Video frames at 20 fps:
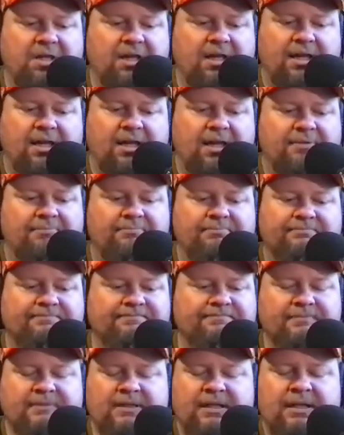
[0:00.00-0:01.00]
Yeah.
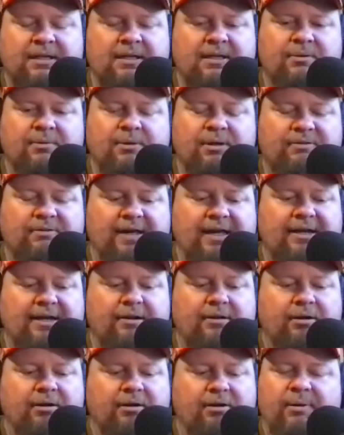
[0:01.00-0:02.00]
We've had
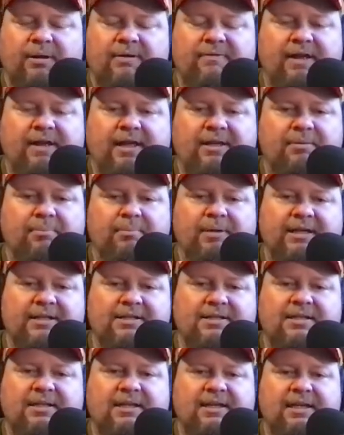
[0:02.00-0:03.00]
it all. We've had the
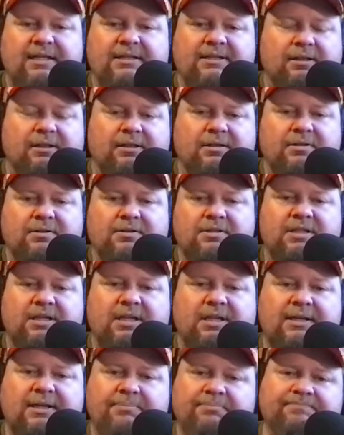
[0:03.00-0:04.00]
big C and the little
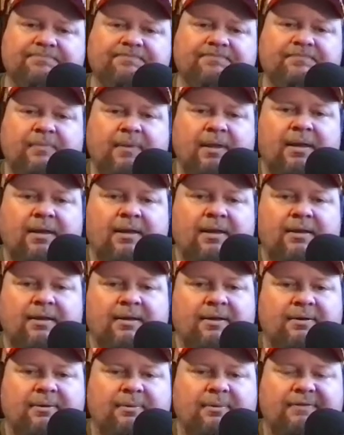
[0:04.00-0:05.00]
C.
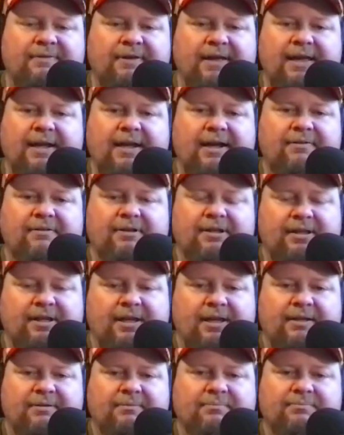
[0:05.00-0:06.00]
We've had
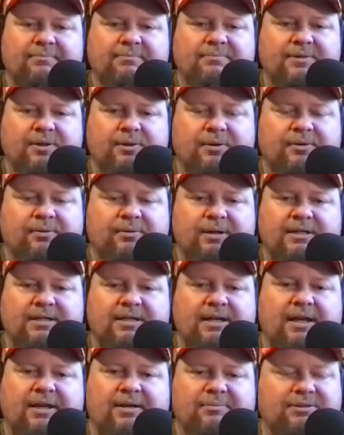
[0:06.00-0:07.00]
everything 2 or 3
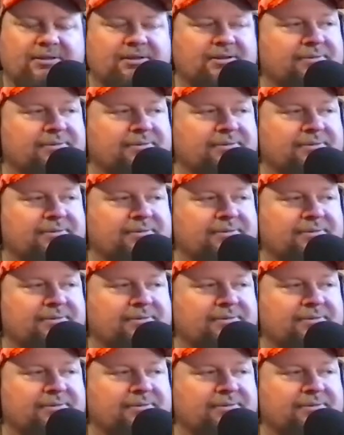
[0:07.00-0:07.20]
times.